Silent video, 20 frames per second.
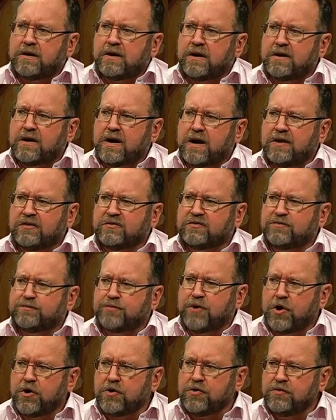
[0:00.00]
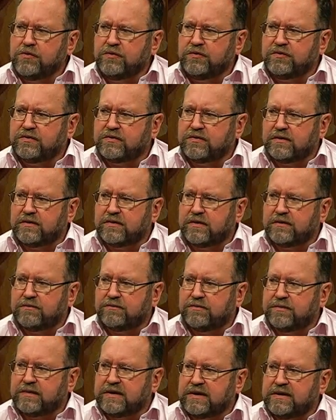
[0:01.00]
And I suppose
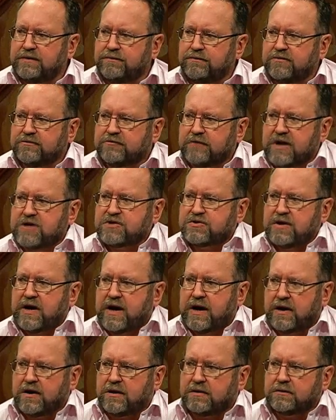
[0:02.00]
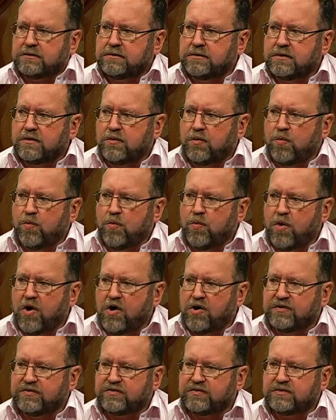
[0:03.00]
that the rationale
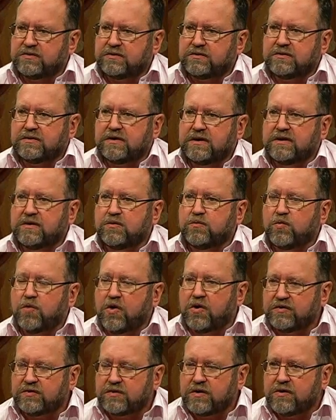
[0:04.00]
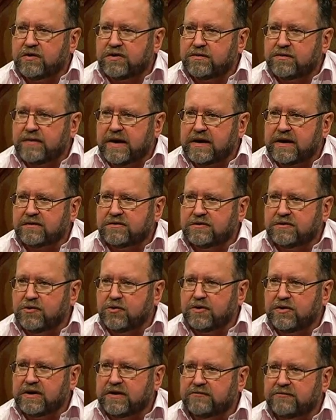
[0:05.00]
was that it was going to make the
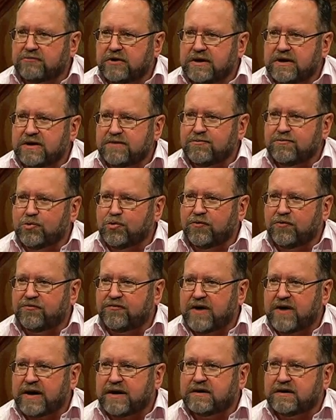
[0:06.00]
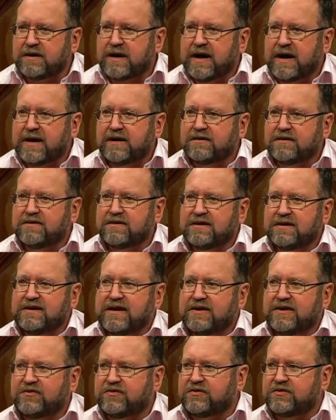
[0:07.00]
learning of reading more fun and
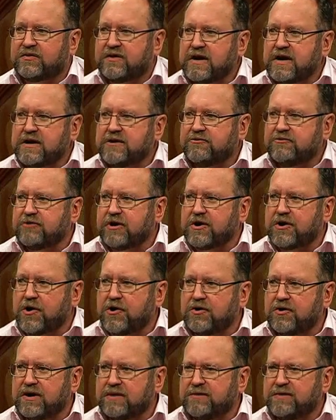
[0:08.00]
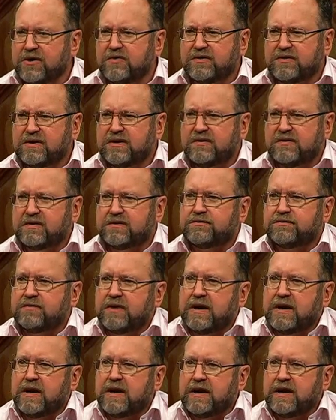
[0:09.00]
less draconian, because it is
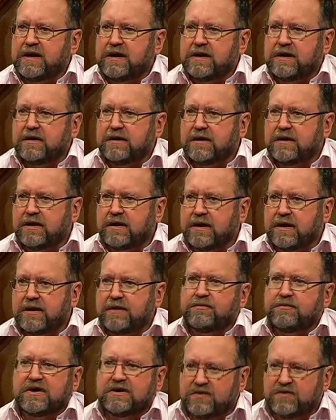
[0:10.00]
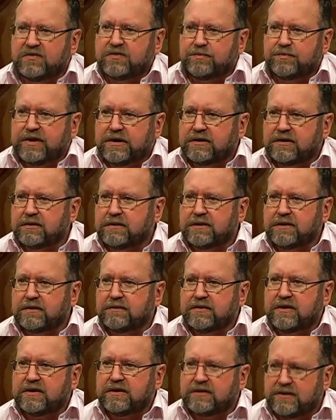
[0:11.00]
a
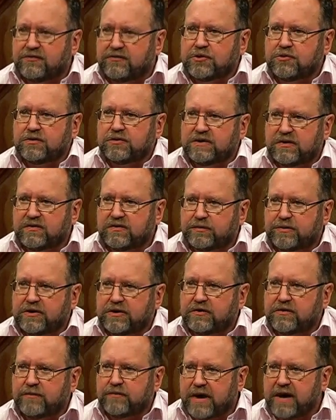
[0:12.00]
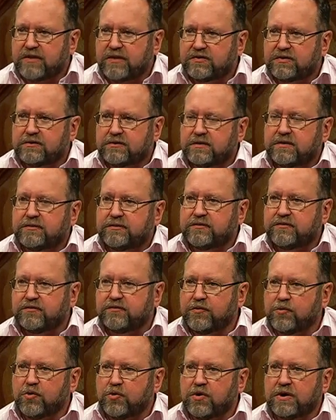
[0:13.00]
difficult discipline to master
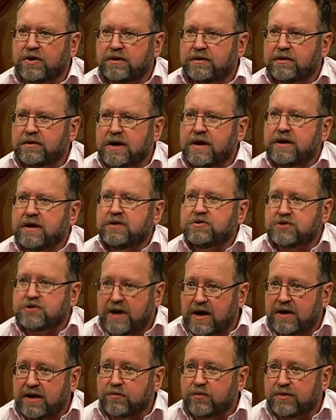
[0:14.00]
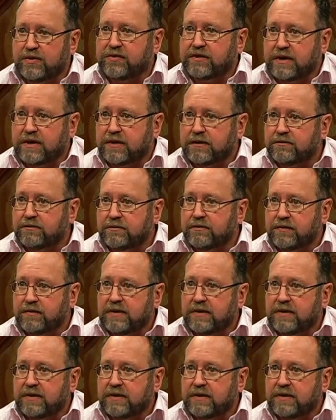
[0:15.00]
for a child with a